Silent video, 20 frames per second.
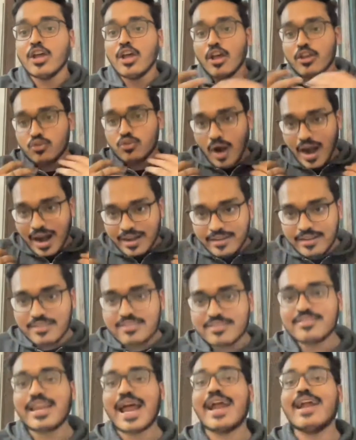So
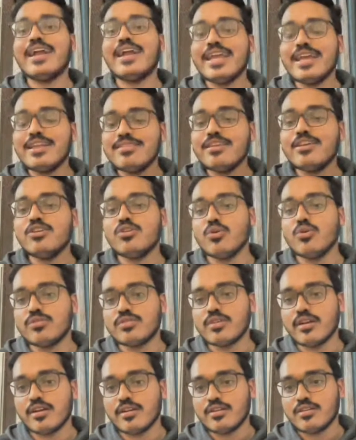understanding the
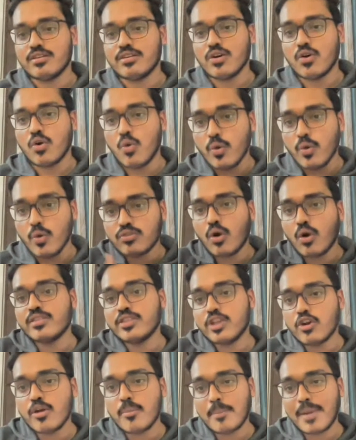user who is on
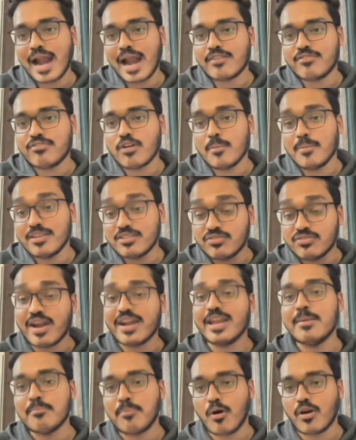their platform is very
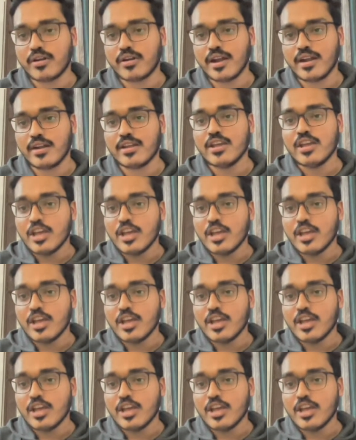important.